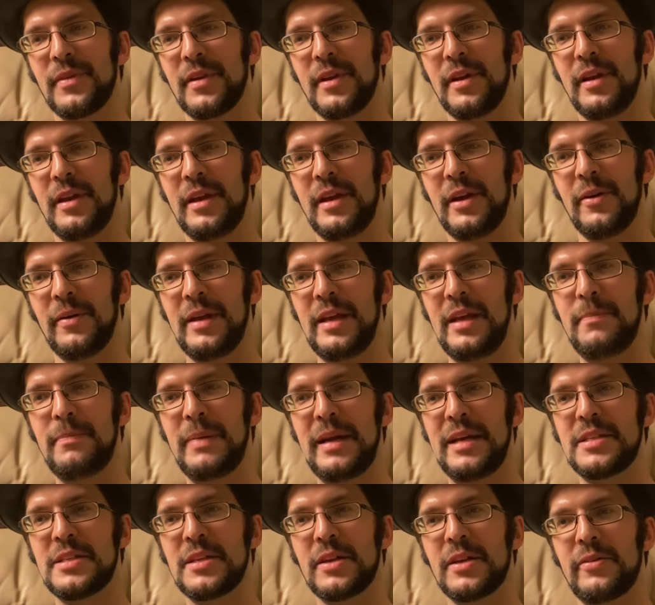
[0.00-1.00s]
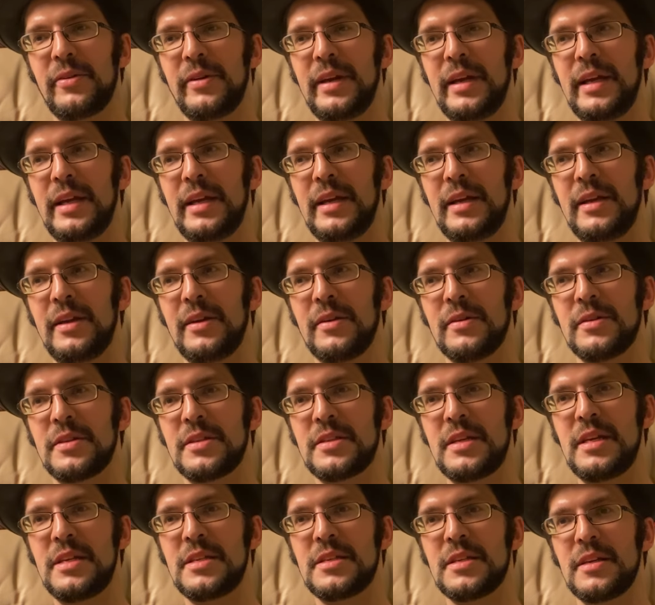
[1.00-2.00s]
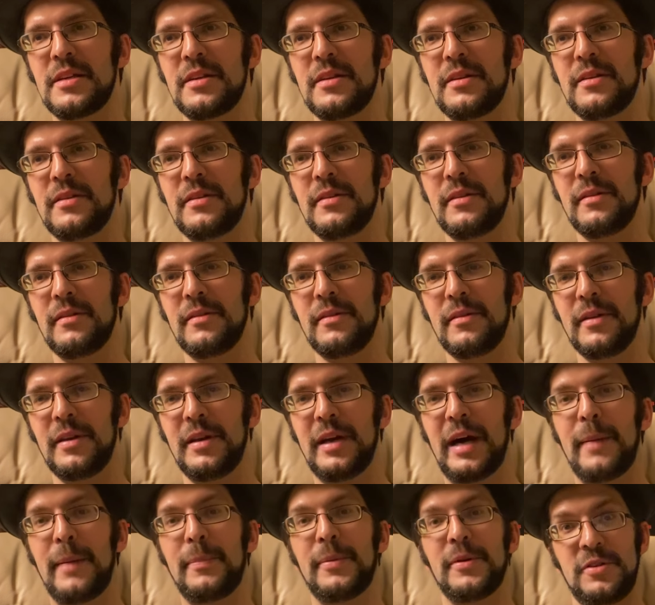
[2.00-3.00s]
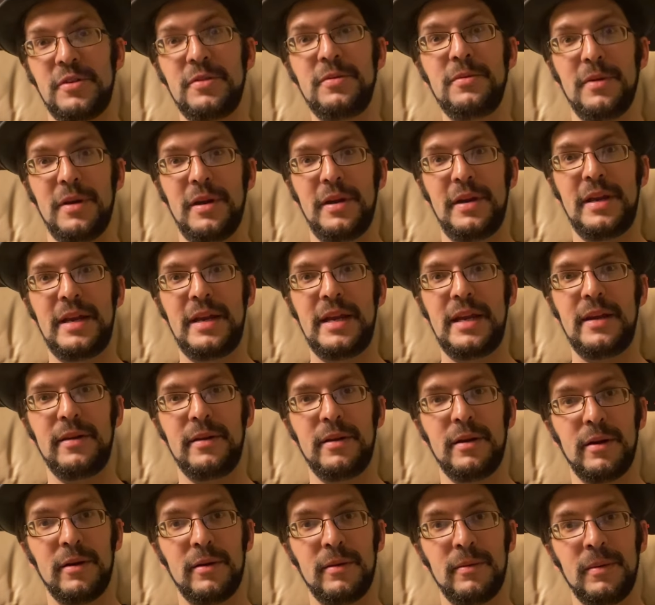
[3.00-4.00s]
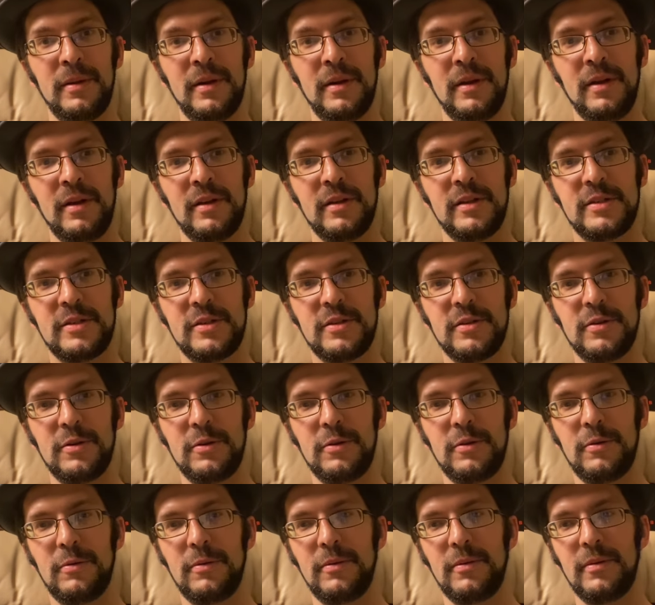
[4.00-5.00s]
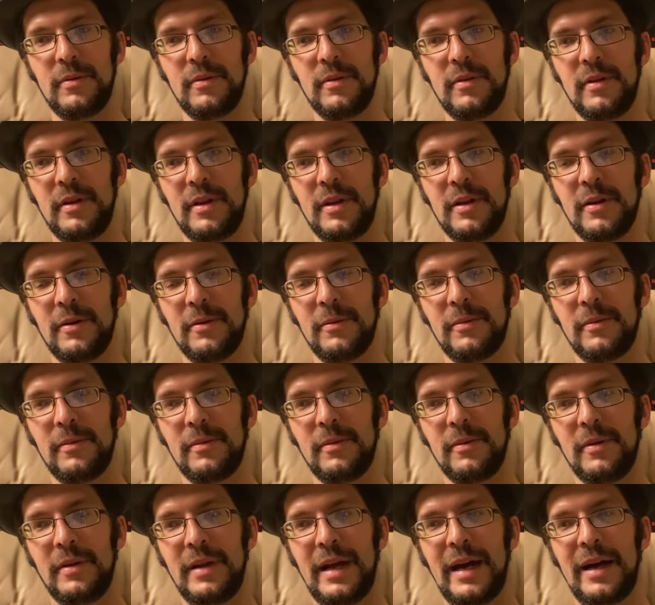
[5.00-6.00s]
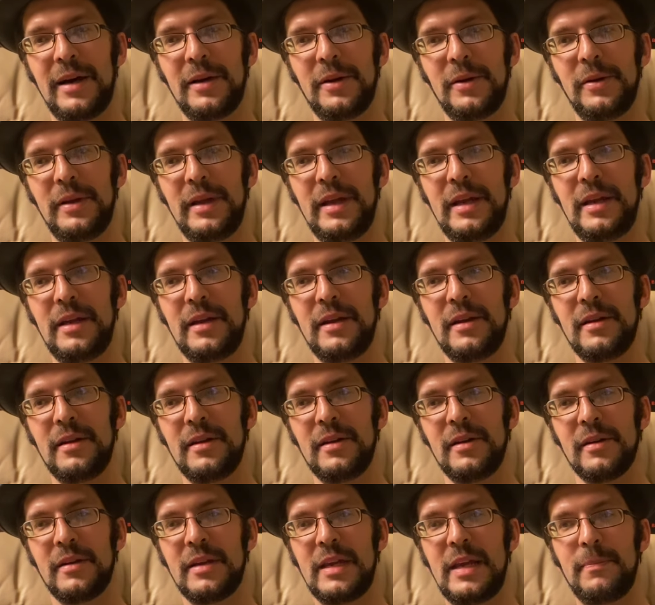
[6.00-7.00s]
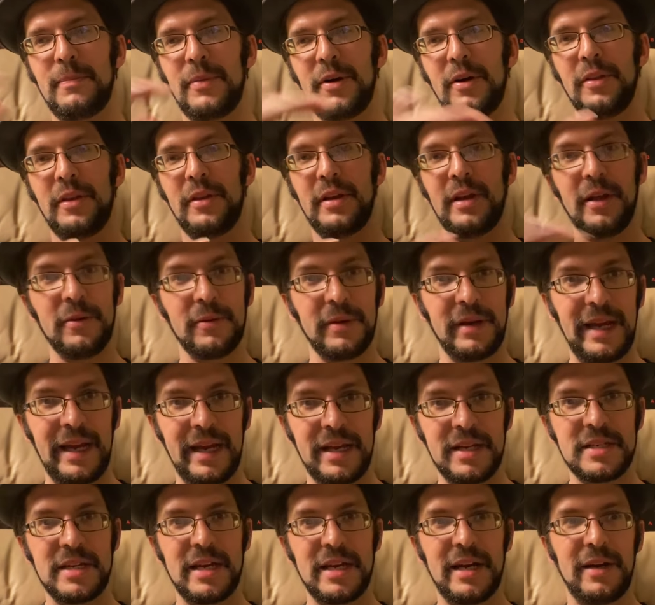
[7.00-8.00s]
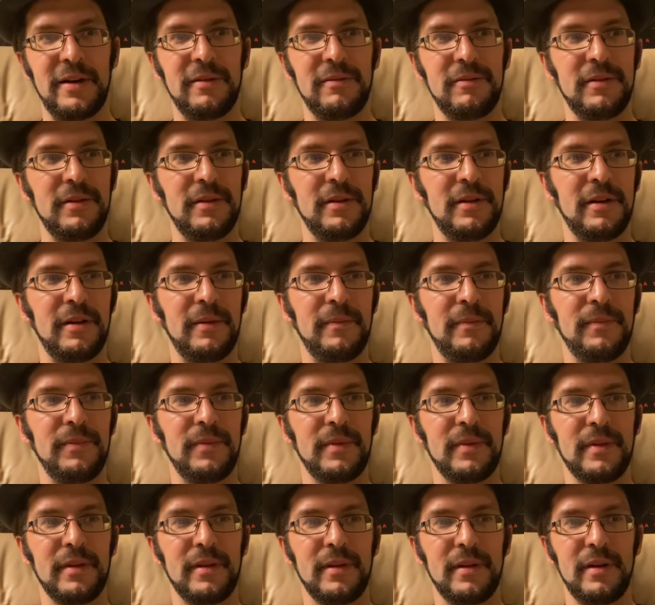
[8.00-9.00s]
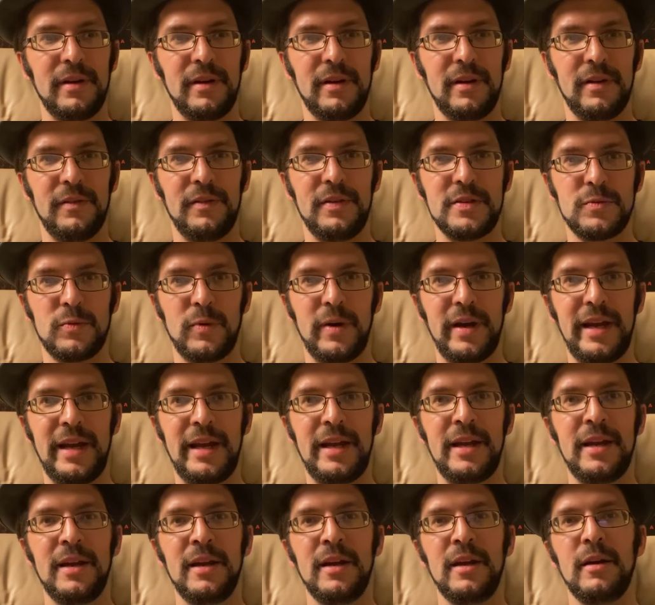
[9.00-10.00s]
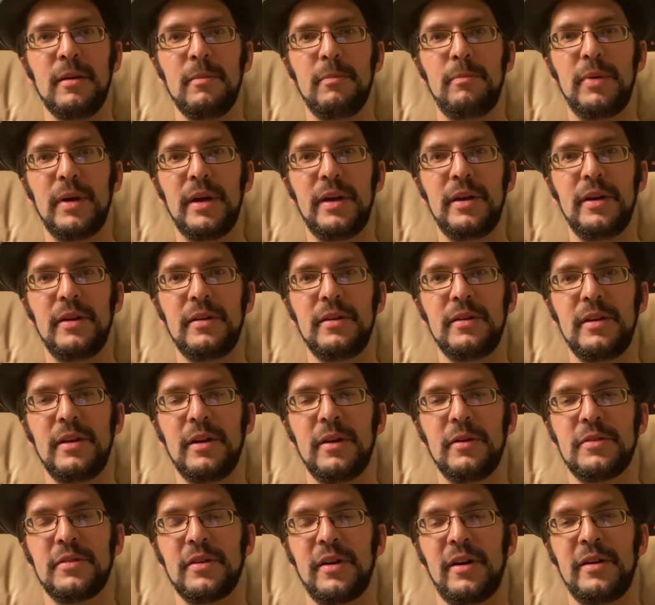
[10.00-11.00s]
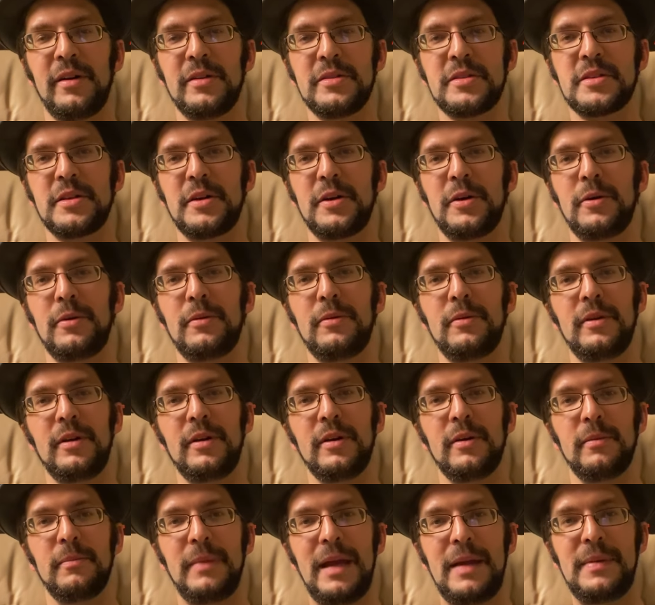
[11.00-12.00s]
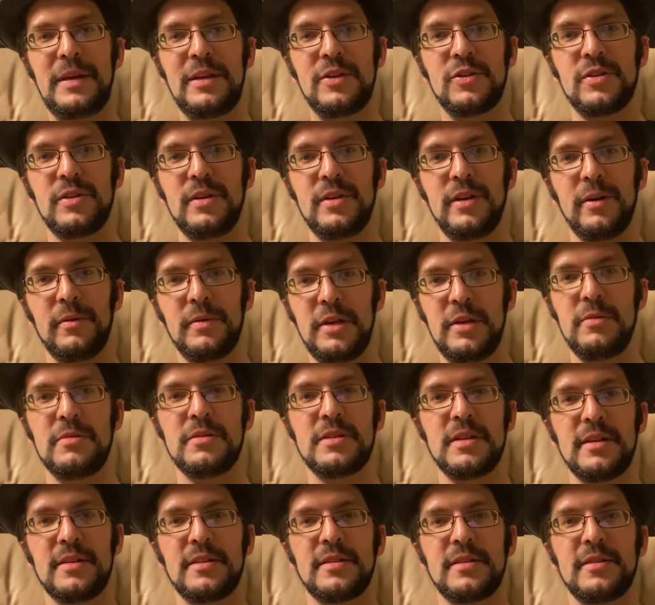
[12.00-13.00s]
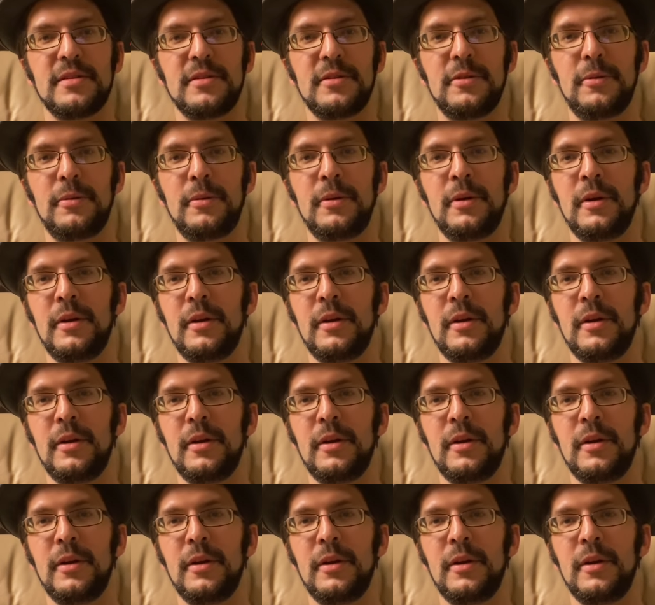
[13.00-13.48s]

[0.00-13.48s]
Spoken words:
he basically sees it an opportunity to not only keep all the other gangs out of his way, but to also maybe use it to